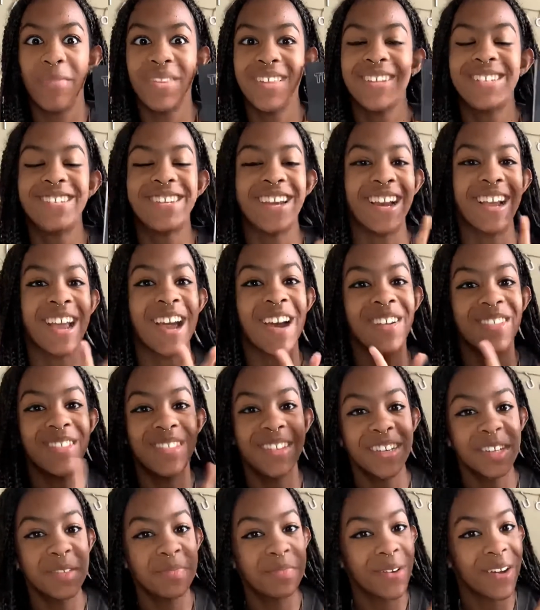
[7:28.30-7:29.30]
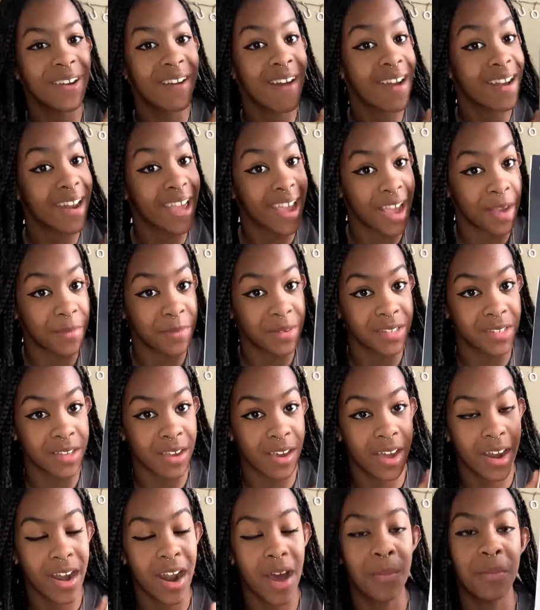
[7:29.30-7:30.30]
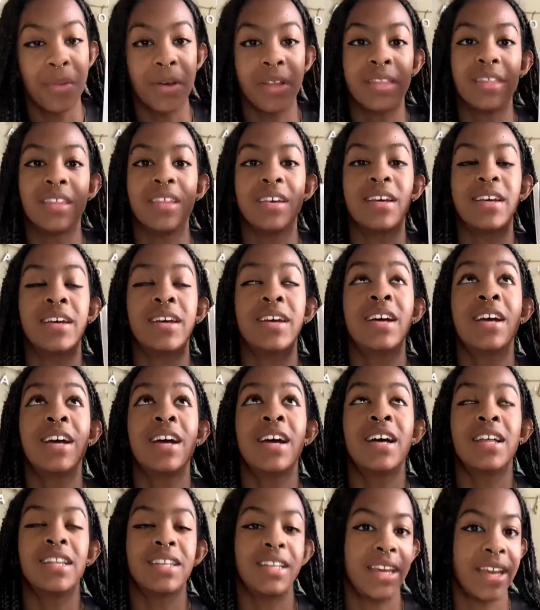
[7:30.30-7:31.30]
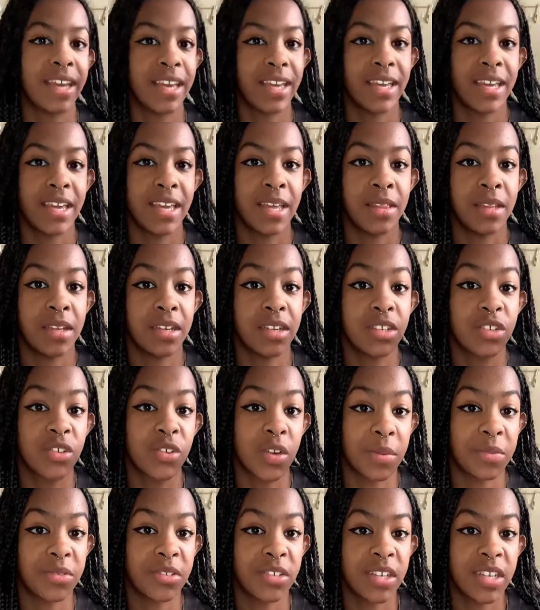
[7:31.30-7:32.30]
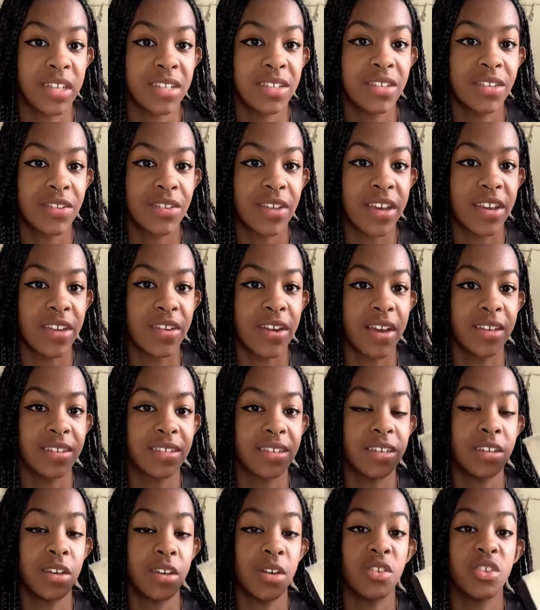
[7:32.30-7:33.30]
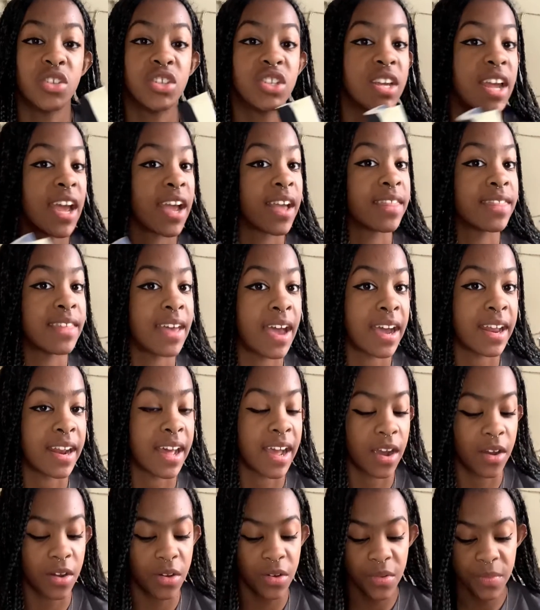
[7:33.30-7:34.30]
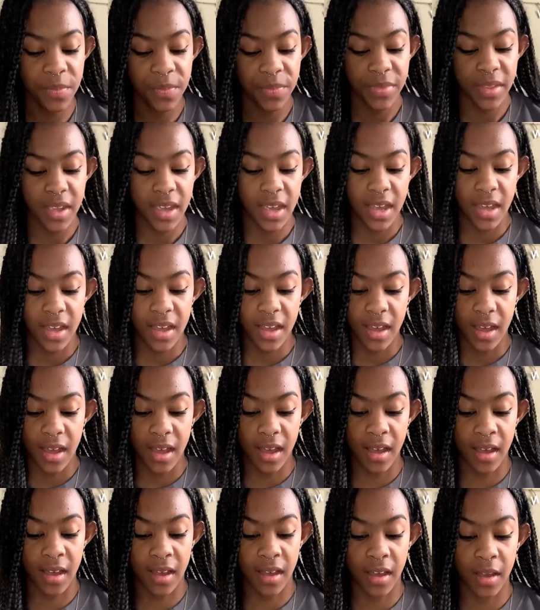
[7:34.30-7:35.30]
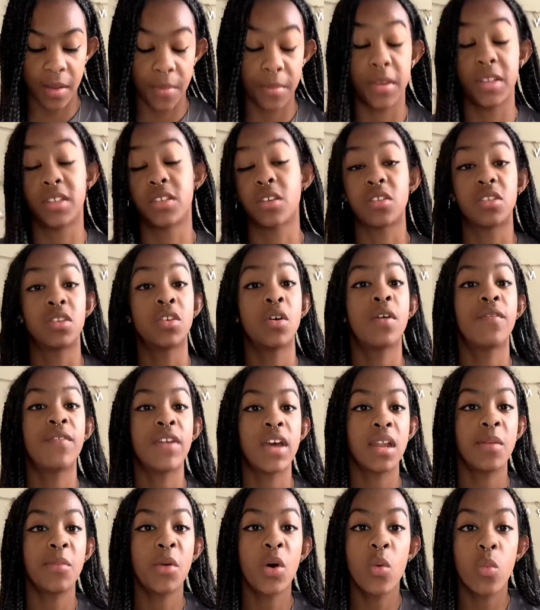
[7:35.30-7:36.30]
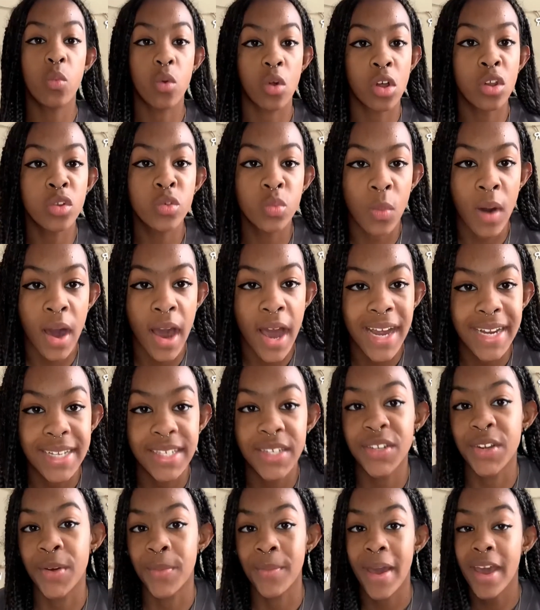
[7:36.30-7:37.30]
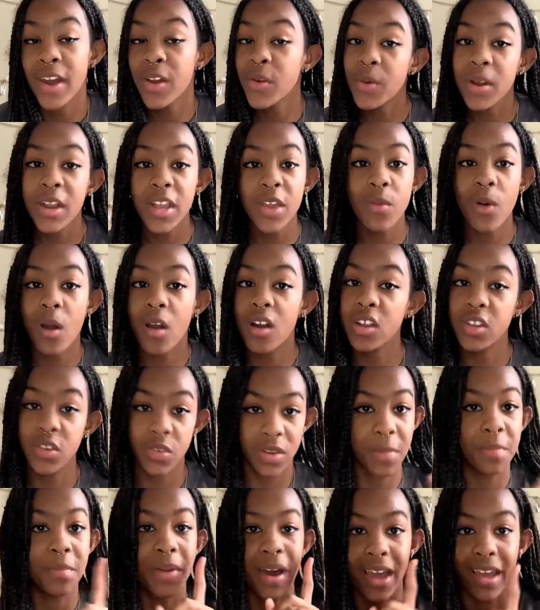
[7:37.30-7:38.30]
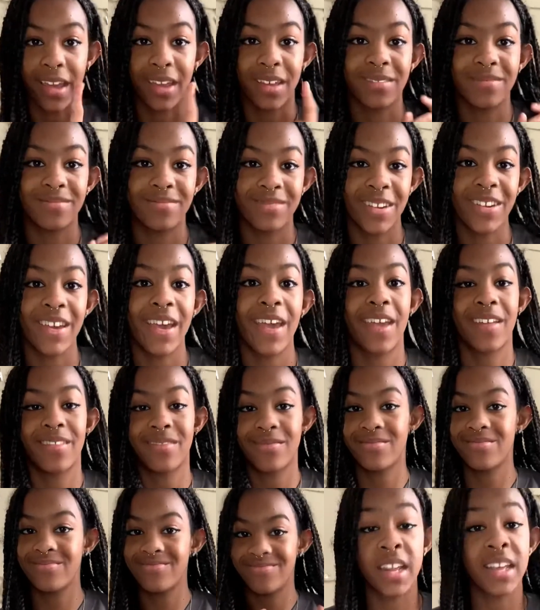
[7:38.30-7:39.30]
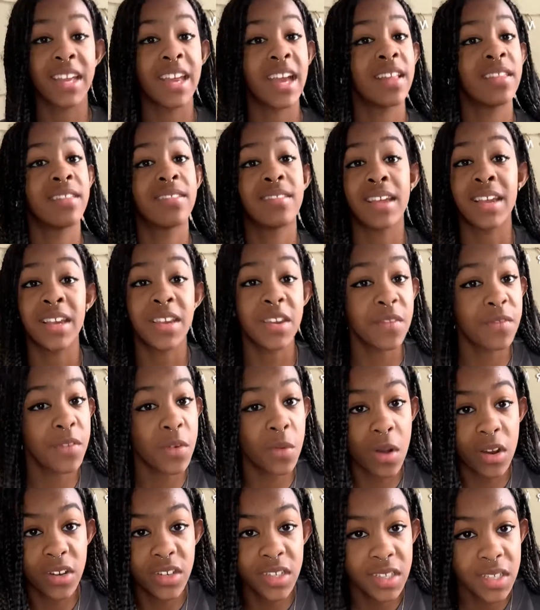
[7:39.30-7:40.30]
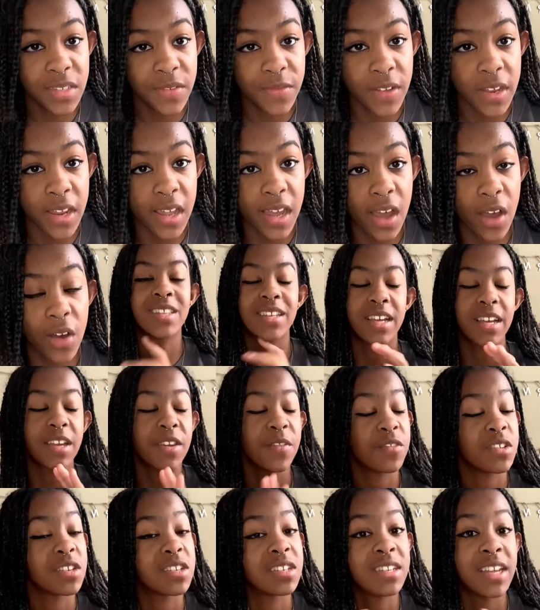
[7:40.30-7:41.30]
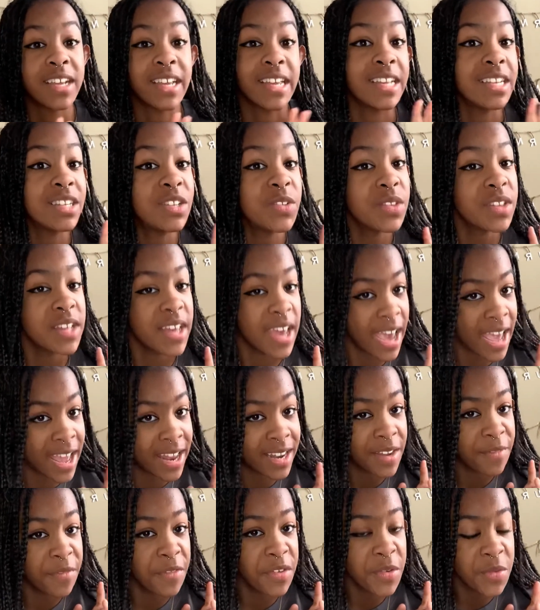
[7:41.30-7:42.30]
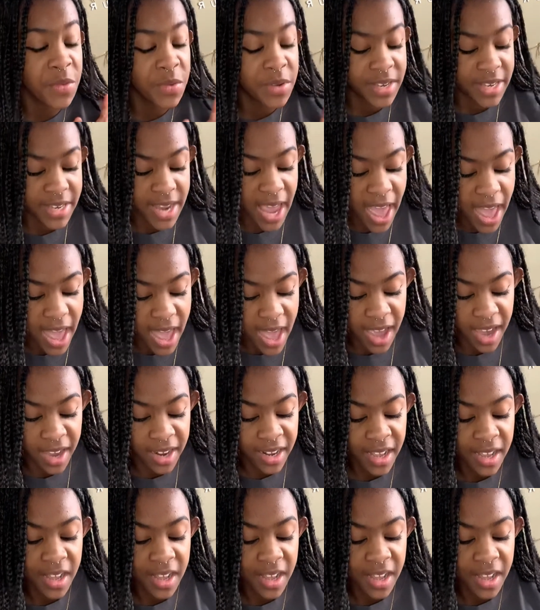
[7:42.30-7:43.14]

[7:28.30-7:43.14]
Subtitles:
check out this book on Amazon. I'll put the link in the description so that you guys can go check that out. It's also available worldwide, so no matter where you are, you can buy it, okay? Again, thank you for watching this video. Thank you for sticking to the end if you did,